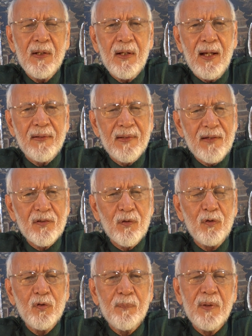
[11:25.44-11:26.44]
And that's
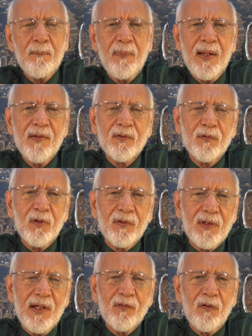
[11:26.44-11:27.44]
going to be based on your
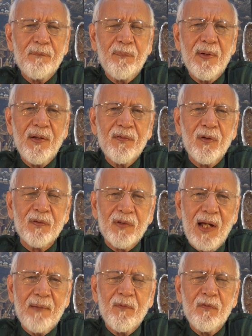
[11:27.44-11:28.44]
date of birth, your
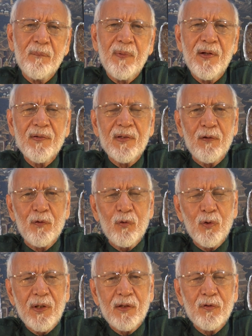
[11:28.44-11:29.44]
time of birth, and
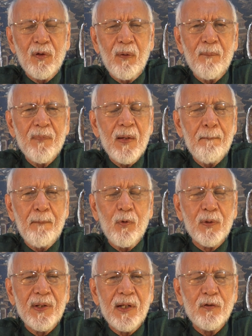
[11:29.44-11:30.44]

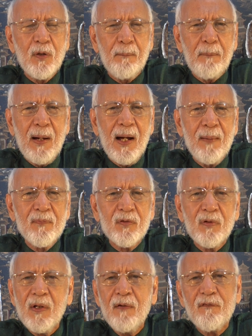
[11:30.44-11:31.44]
looking at your
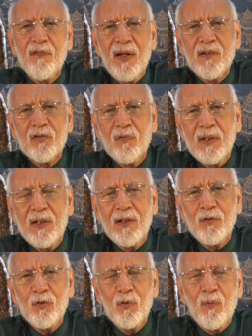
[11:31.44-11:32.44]
palms, face
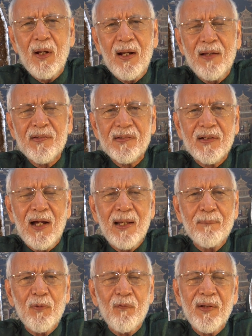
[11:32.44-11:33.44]
reading you while I
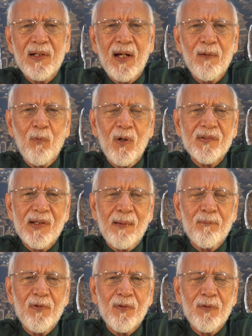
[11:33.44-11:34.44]
Skype or whether I
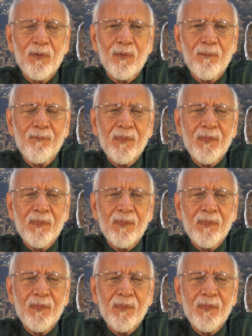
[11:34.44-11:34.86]
WhatsApp with you.